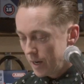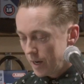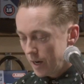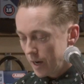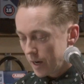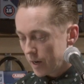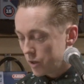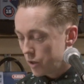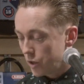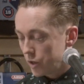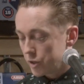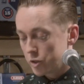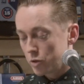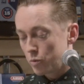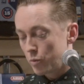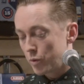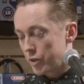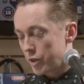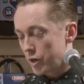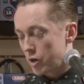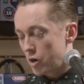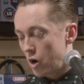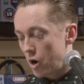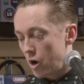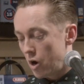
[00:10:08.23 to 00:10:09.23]
A collision with
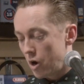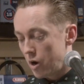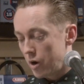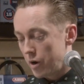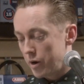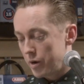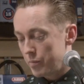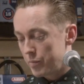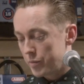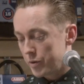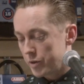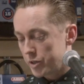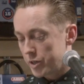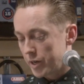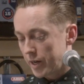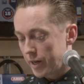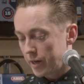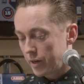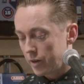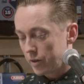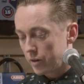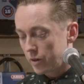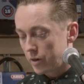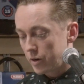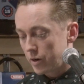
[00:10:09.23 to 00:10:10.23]
a car in
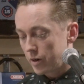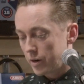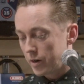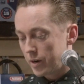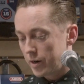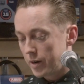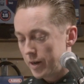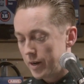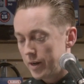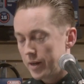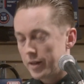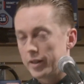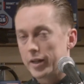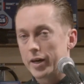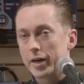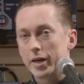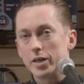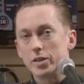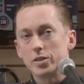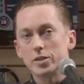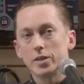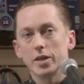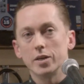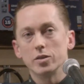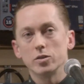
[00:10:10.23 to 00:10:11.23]
particular, like I
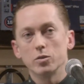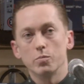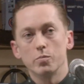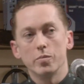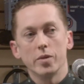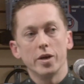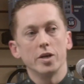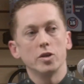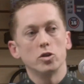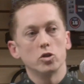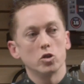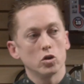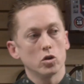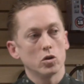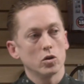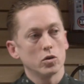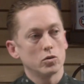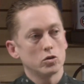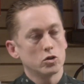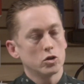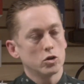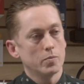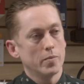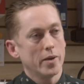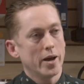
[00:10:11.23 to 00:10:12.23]
said, is a major
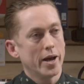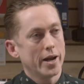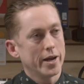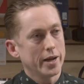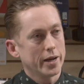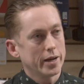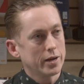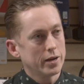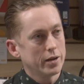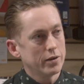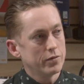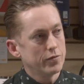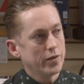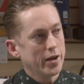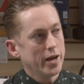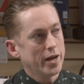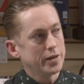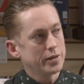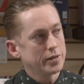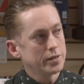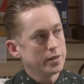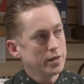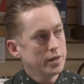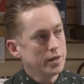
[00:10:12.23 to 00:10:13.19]
traumatic event